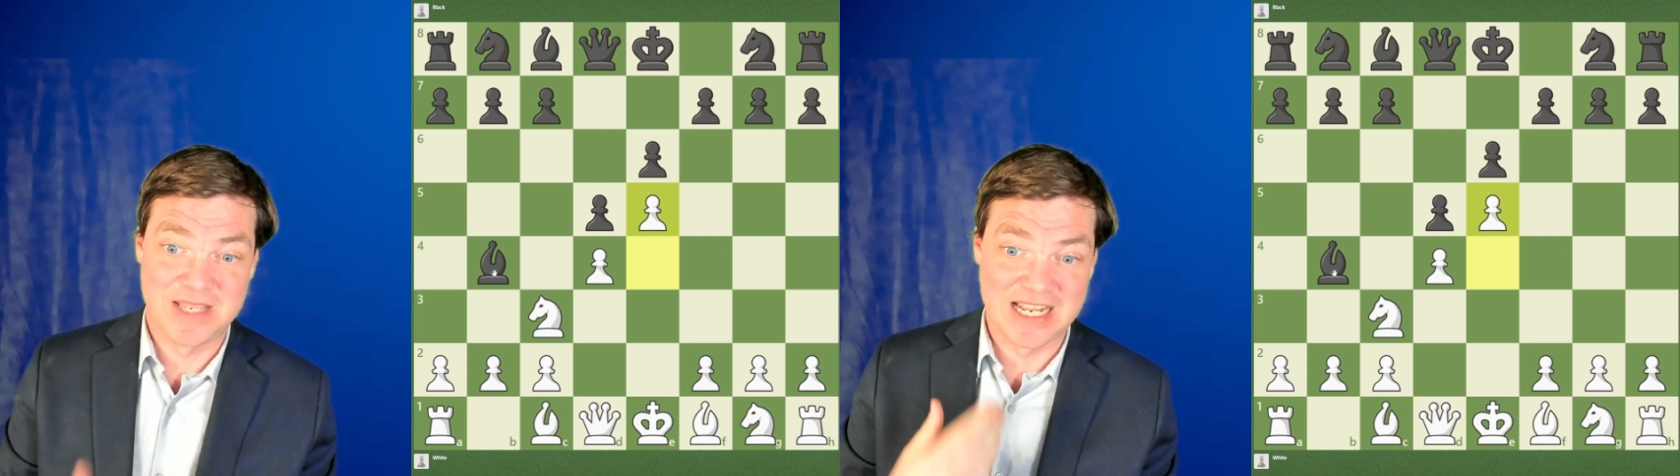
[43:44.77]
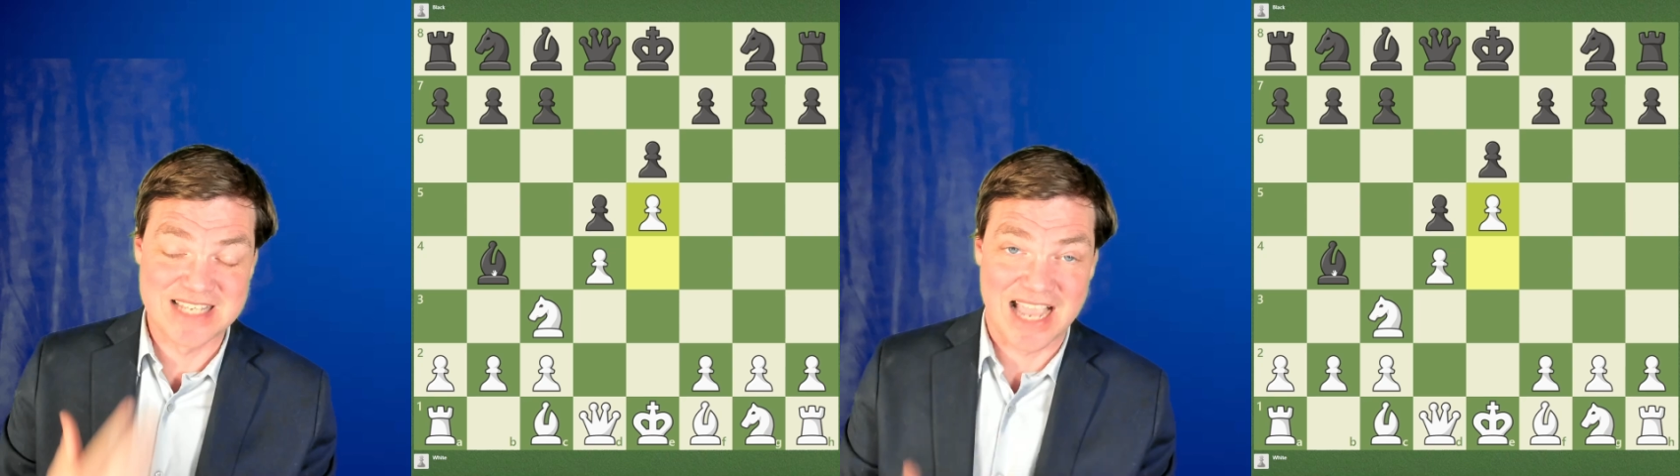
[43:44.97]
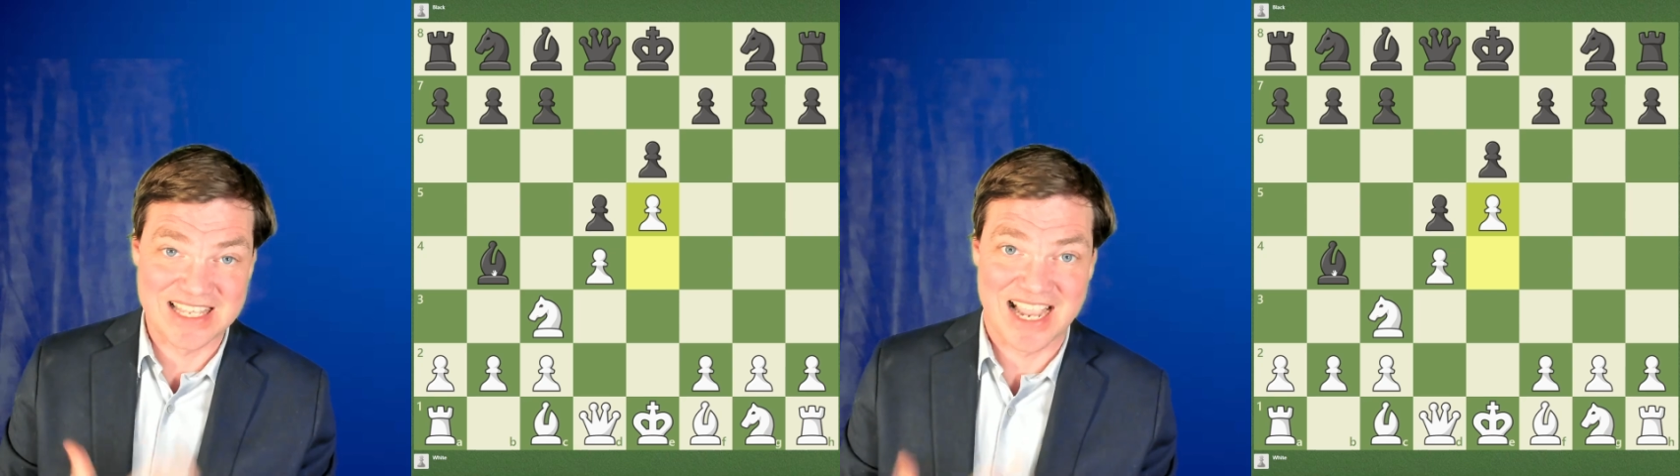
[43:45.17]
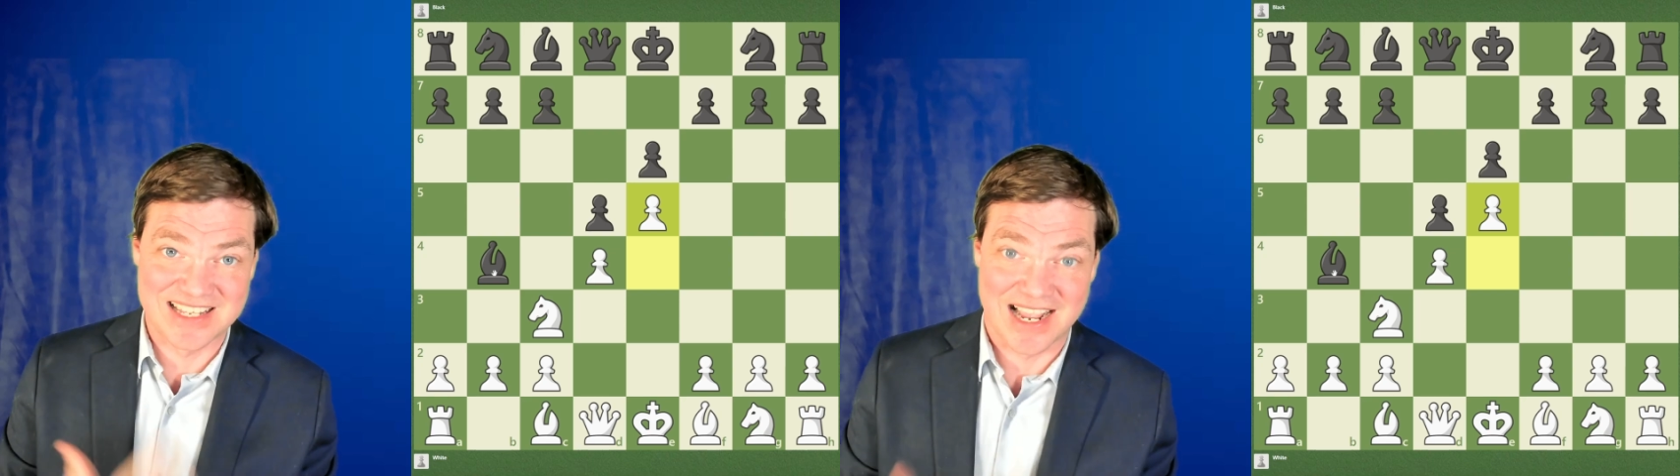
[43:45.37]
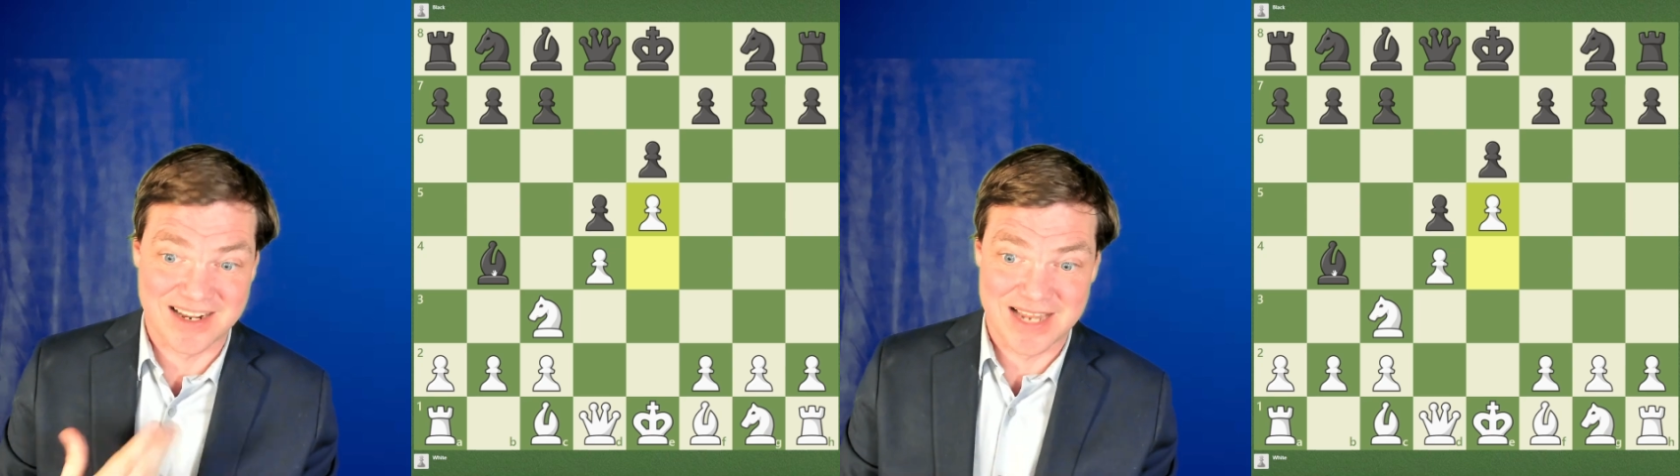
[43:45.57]

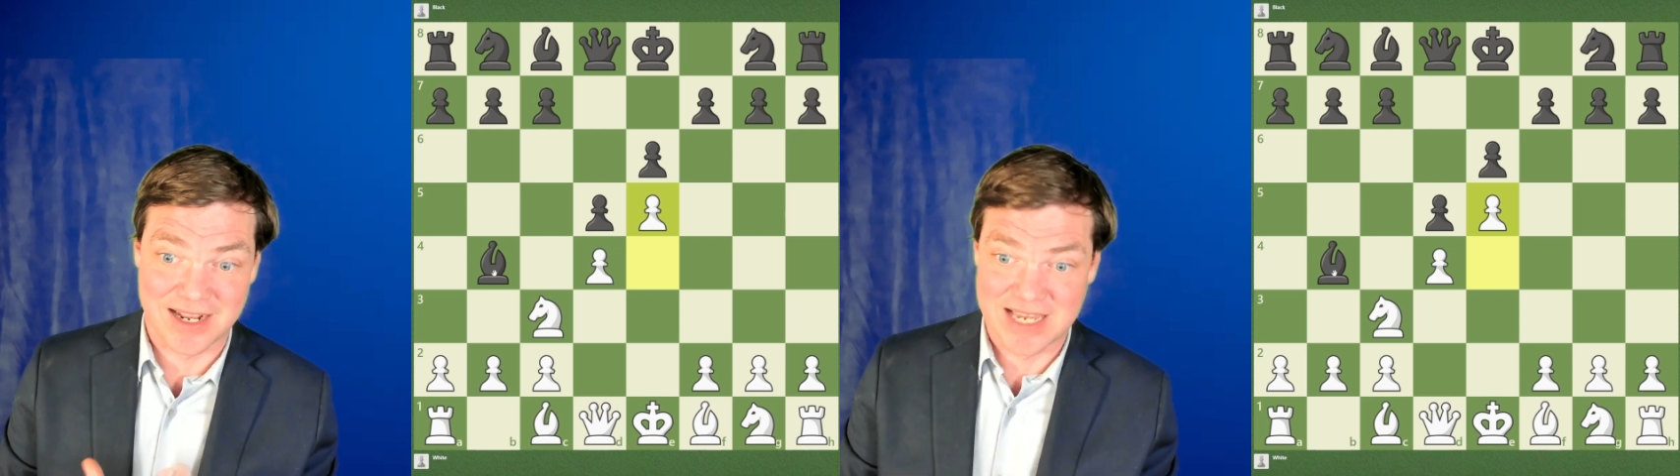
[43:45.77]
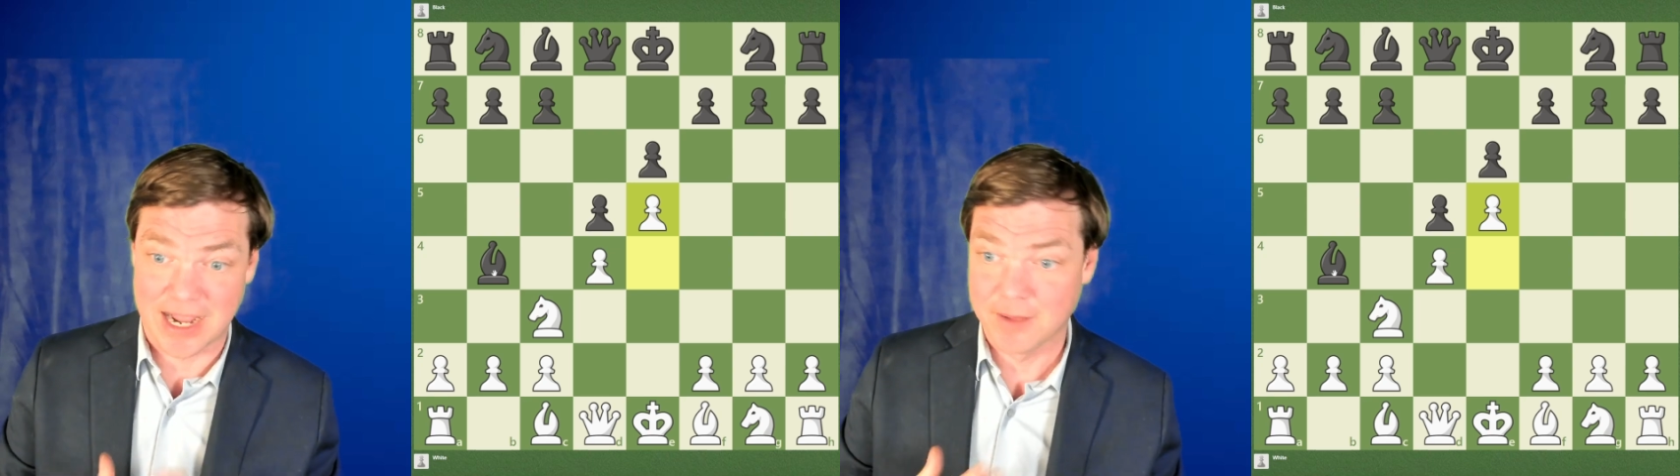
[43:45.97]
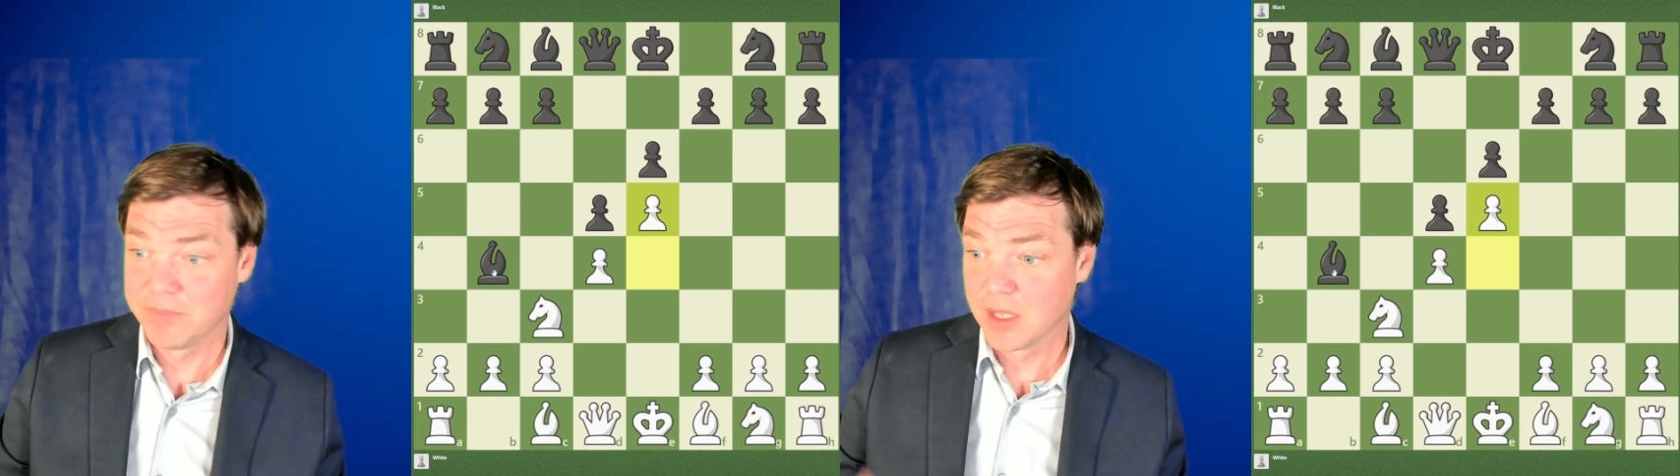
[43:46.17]
attack.